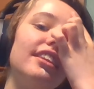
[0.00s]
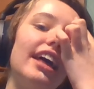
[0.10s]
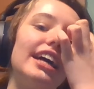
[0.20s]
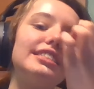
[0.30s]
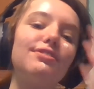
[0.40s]

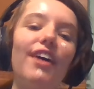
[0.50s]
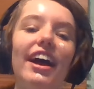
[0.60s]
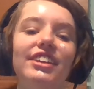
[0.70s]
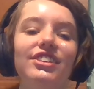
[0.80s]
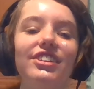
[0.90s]
That's
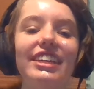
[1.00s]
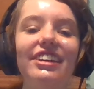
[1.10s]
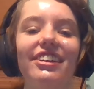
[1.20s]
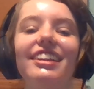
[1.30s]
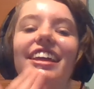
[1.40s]
fine. You'll
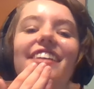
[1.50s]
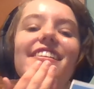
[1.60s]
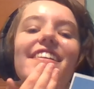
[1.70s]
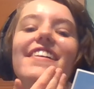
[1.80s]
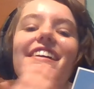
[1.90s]
hear it
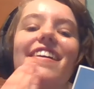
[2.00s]
later.